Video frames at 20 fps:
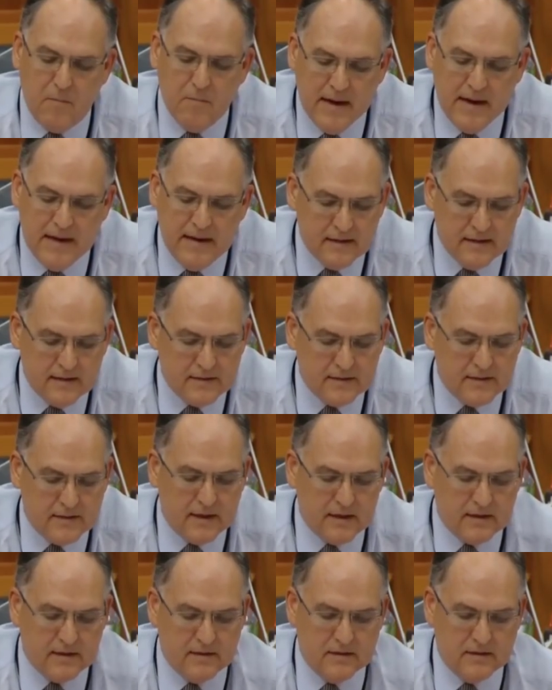million
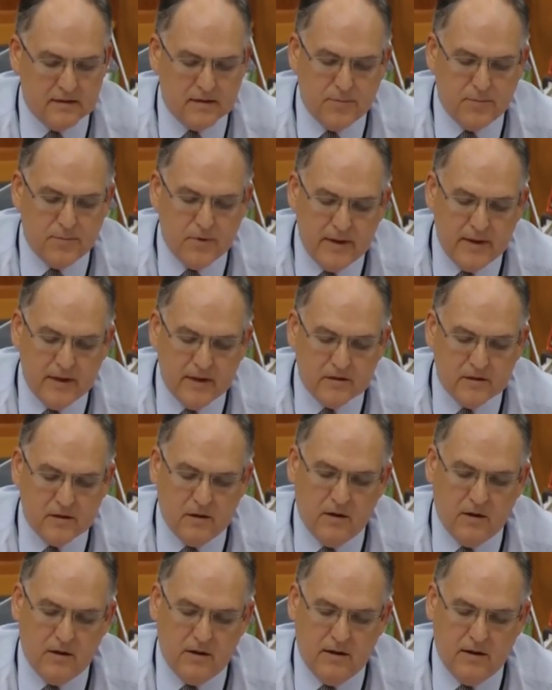tons per year
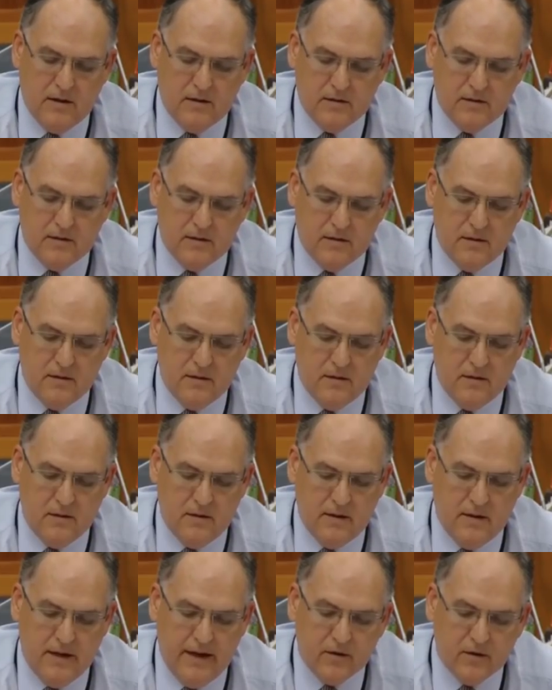to Arnott,
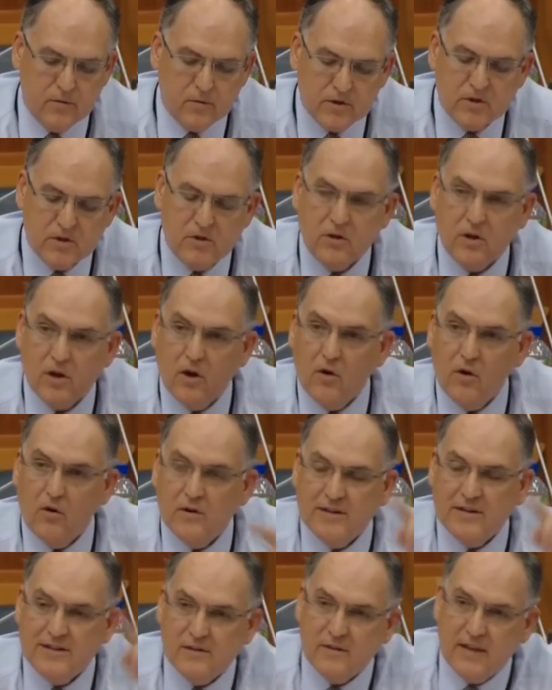and it was to go
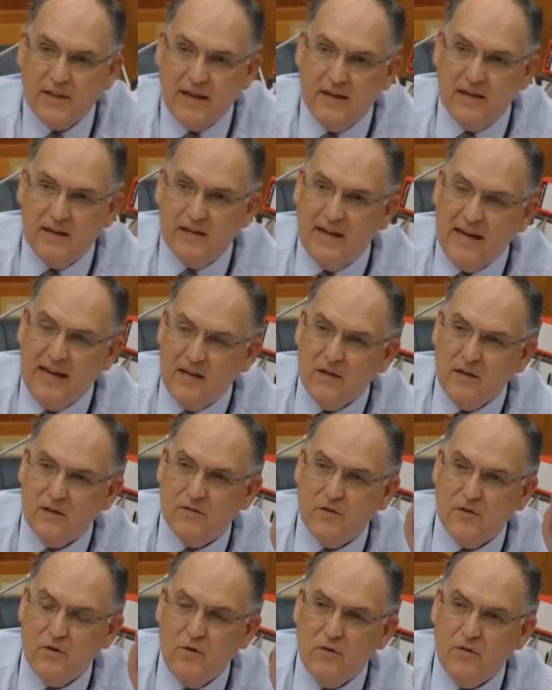on until the end
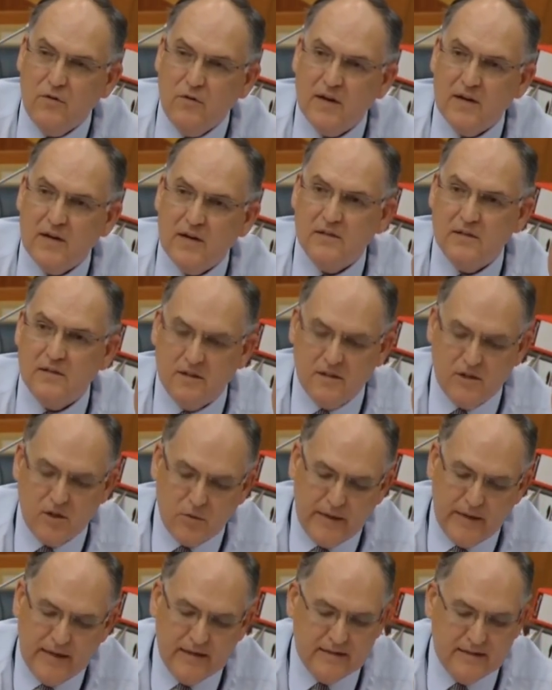of
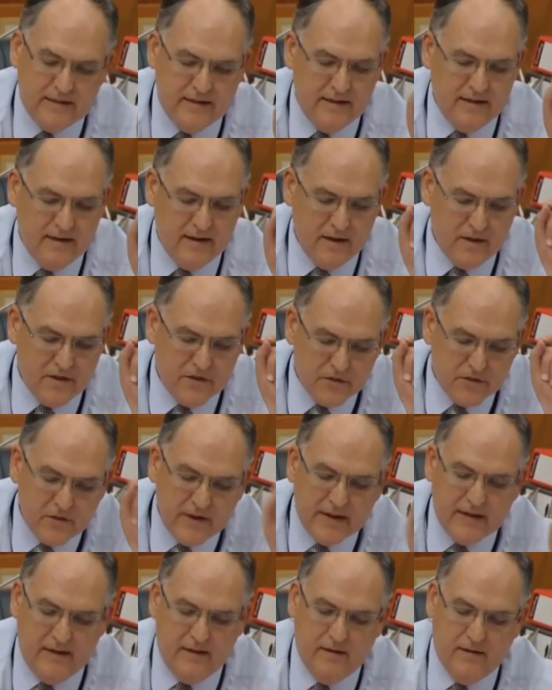
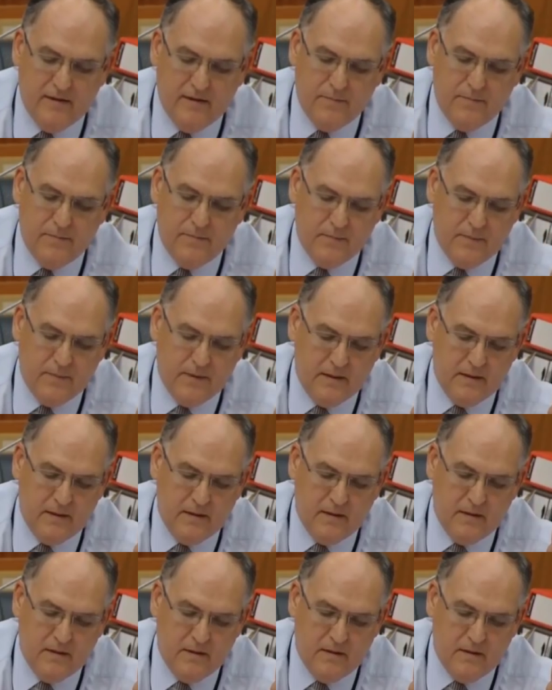2023.
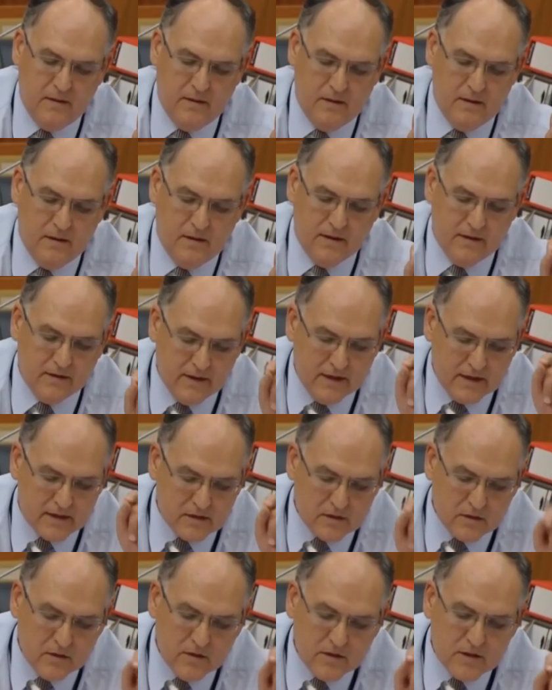Now, the
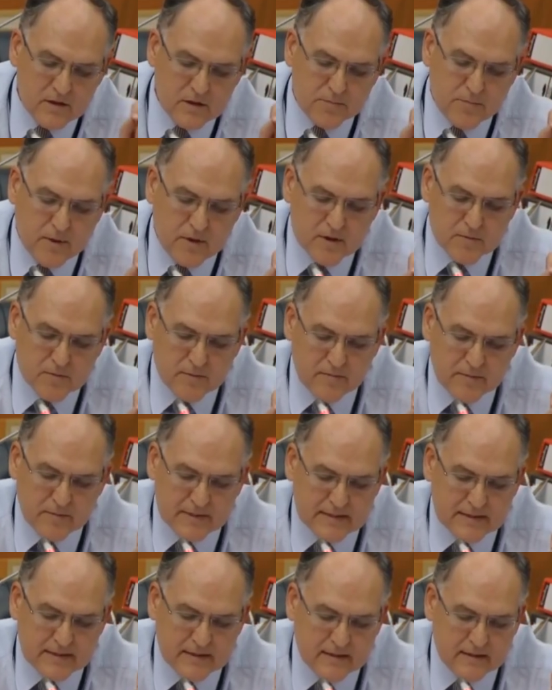Exara spokesman,
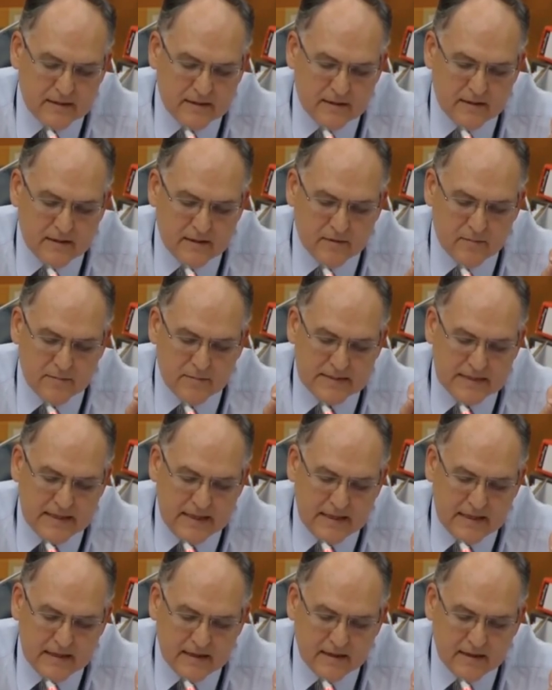Mr.
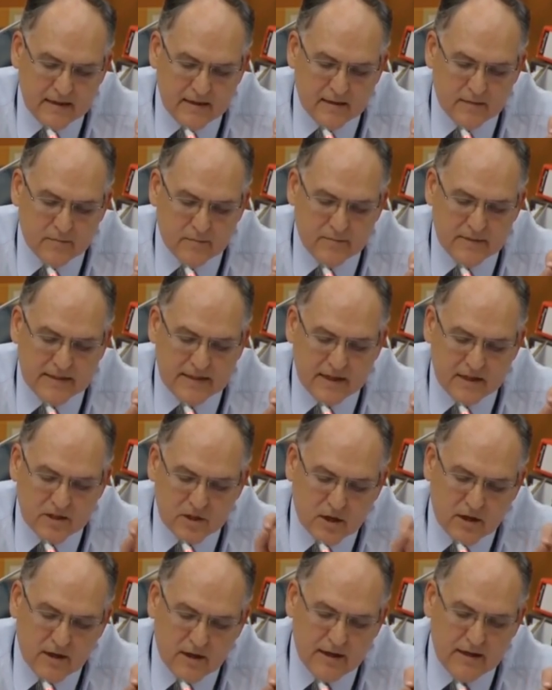Mzila
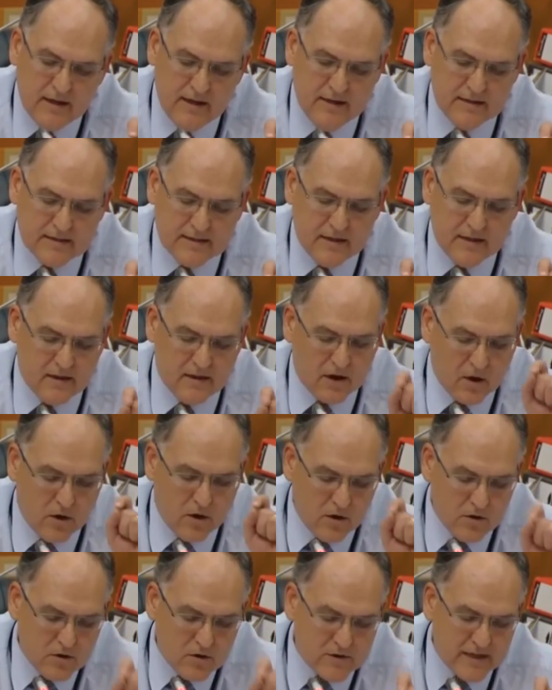Mtenjani, said the
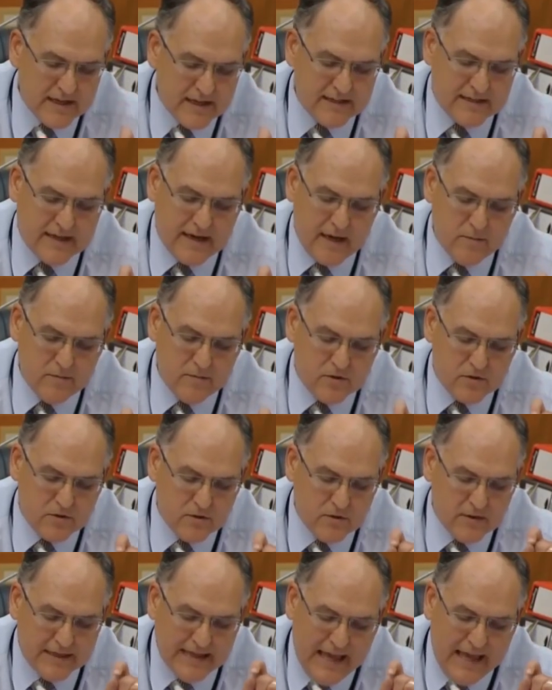contract came
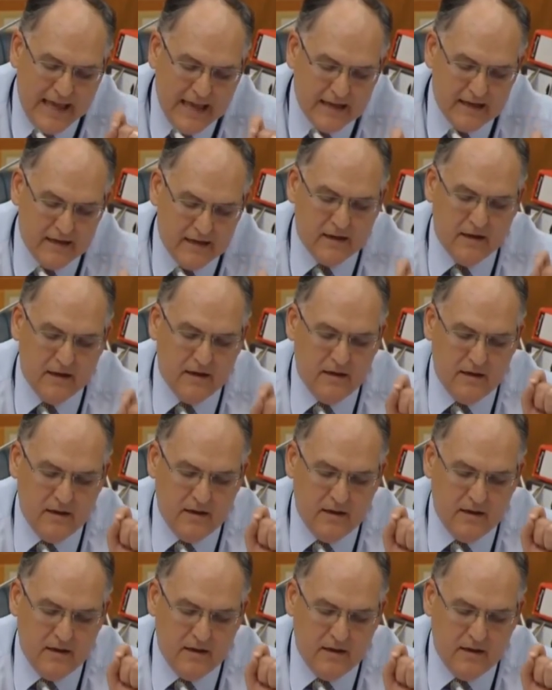to an end.